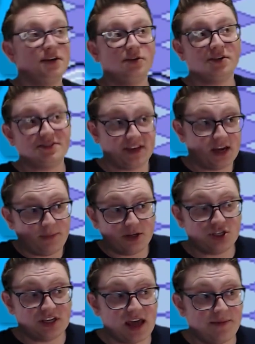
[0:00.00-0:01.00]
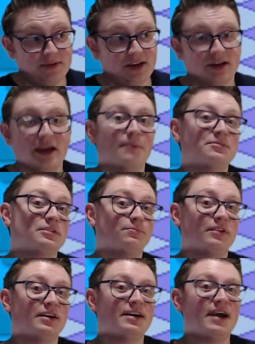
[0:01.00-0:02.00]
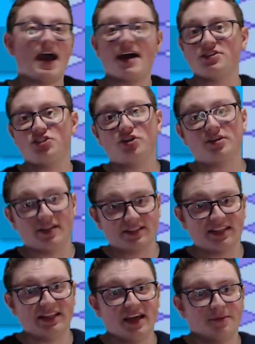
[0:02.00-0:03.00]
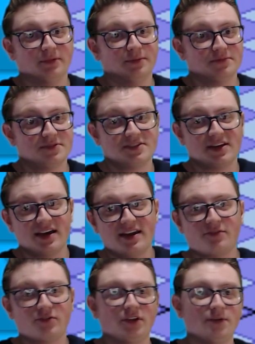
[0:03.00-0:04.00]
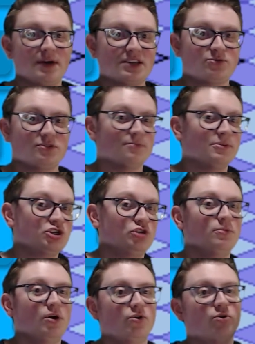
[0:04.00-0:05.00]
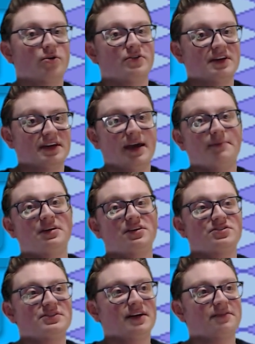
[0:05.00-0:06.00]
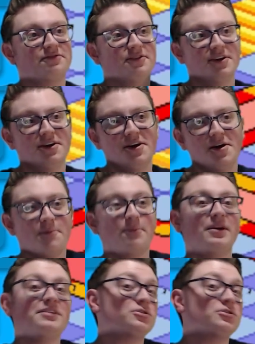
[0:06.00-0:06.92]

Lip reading: And you also get a bunch of Game Gear games to play as you're collecting the emblems. I never really messed with the mission mode or the Game Gear stuff, but it's